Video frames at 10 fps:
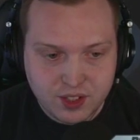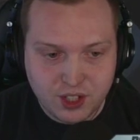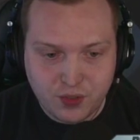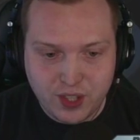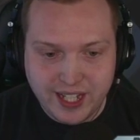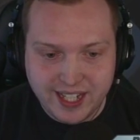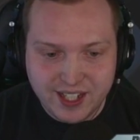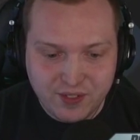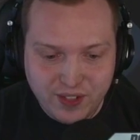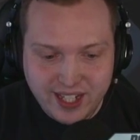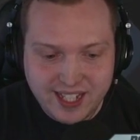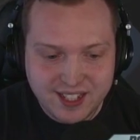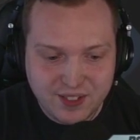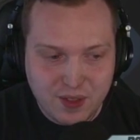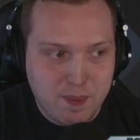Just for the
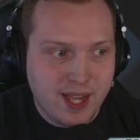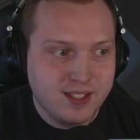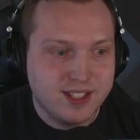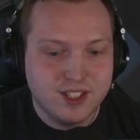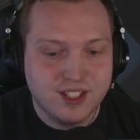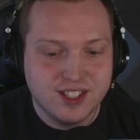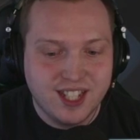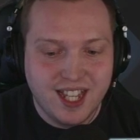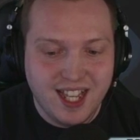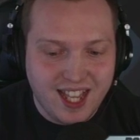inconvenience of the passengers.